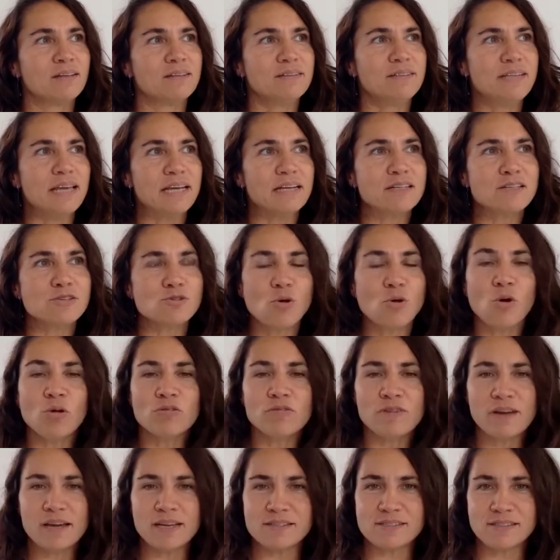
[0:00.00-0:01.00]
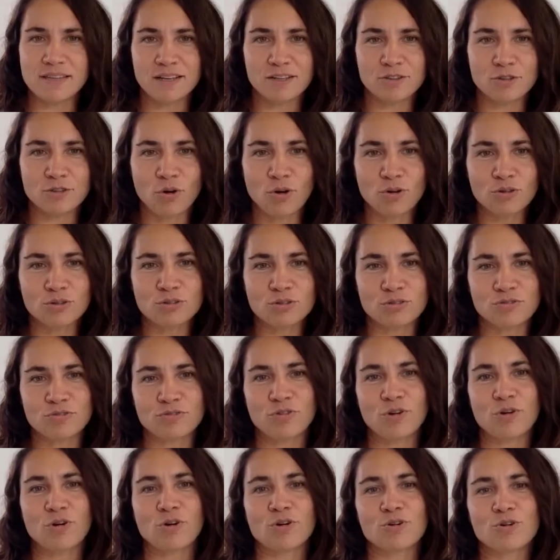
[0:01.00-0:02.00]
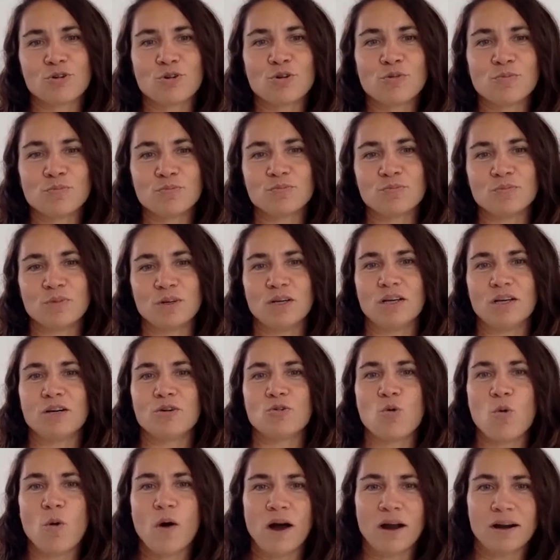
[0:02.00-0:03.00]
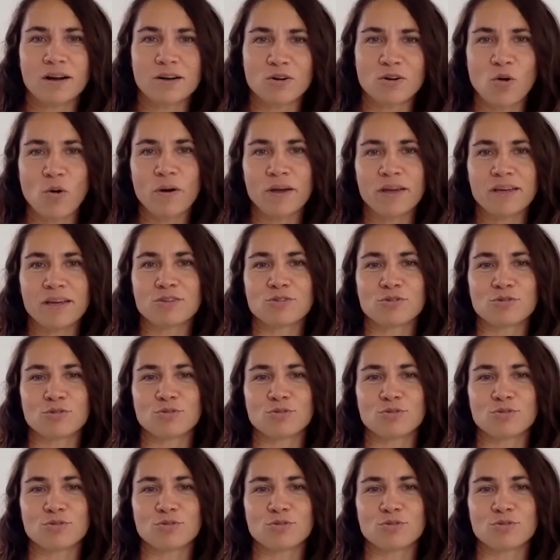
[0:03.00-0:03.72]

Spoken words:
there is always a road for who are going to